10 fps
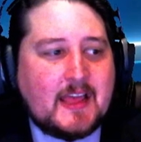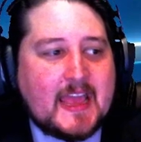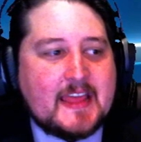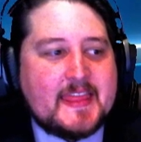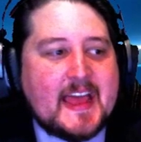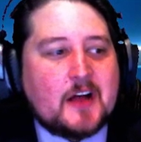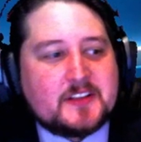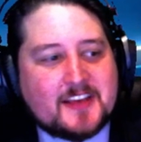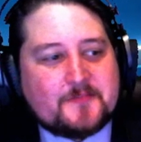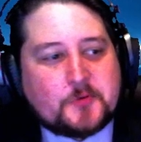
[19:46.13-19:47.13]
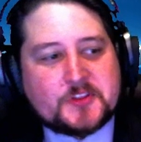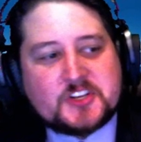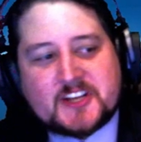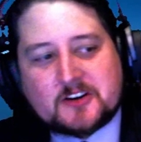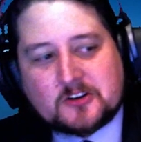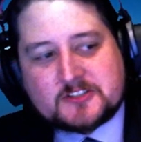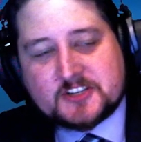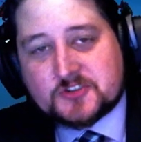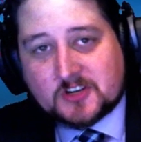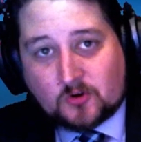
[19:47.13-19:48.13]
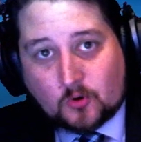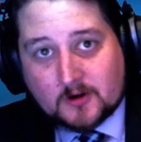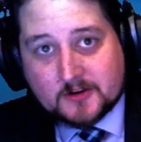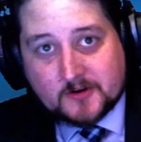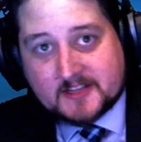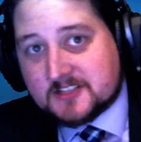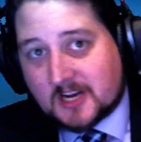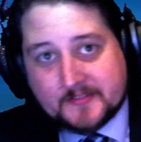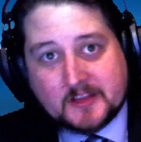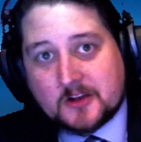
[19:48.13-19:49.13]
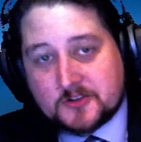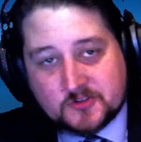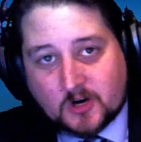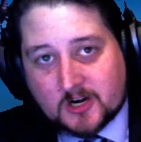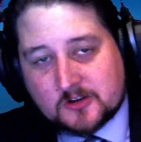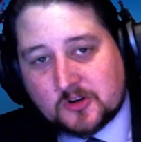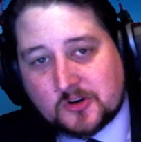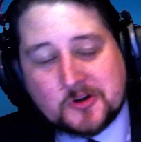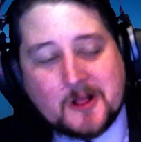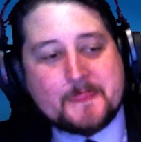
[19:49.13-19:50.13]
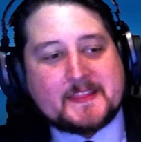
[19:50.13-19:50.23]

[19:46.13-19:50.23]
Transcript: And now that they've put the General District Court notice on the Gosu article,